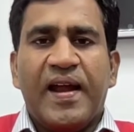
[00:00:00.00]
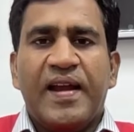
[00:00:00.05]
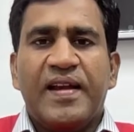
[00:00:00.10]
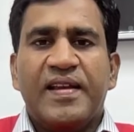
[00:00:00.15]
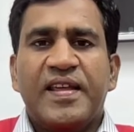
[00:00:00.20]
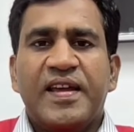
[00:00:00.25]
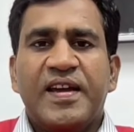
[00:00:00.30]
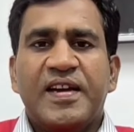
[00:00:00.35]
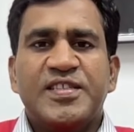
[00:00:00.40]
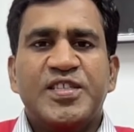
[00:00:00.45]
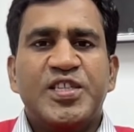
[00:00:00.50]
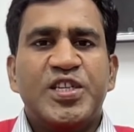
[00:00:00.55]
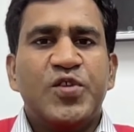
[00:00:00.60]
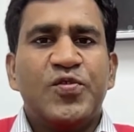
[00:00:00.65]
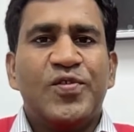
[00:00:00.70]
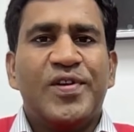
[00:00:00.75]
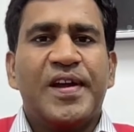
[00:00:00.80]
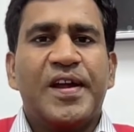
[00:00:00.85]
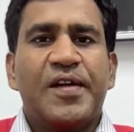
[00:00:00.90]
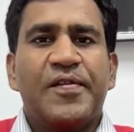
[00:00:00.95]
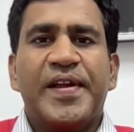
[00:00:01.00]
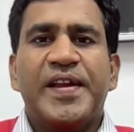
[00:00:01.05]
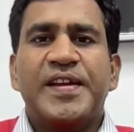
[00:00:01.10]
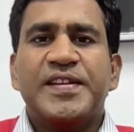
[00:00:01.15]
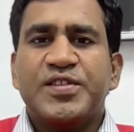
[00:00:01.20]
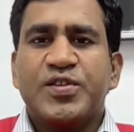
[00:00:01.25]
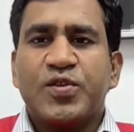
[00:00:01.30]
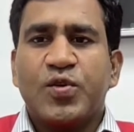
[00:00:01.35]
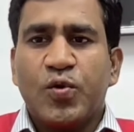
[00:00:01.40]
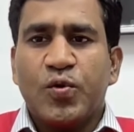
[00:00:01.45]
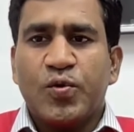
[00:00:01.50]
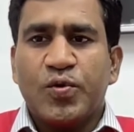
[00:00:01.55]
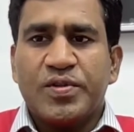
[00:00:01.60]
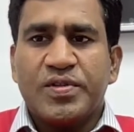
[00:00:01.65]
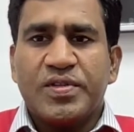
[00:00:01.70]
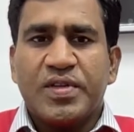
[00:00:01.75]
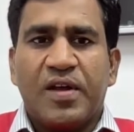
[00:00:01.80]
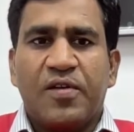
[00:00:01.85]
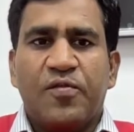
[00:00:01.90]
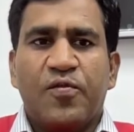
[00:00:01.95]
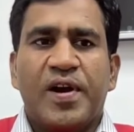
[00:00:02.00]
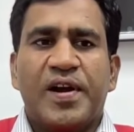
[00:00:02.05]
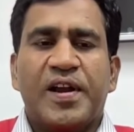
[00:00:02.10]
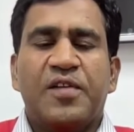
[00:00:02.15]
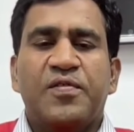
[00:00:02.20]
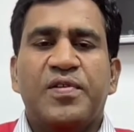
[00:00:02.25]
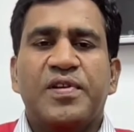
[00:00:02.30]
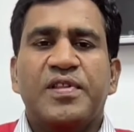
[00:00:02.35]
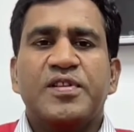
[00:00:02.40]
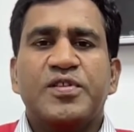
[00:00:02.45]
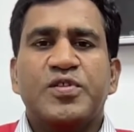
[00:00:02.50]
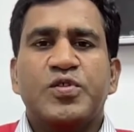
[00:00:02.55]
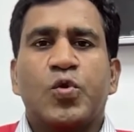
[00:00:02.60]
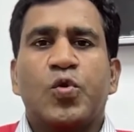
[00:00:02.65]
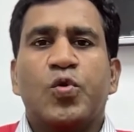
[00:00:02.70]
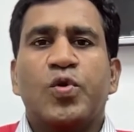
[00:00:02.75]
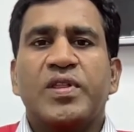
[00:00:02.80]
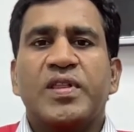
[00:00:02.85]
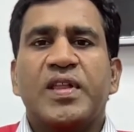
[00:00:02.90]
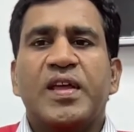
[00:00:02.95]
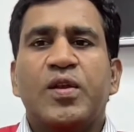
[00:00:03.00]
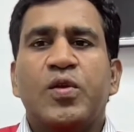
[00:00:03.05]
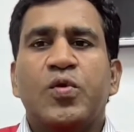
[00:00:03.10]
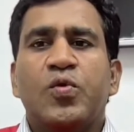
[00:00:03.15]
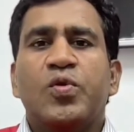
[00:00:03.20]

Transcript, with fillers: and they achieved a great scores, and whatever the score they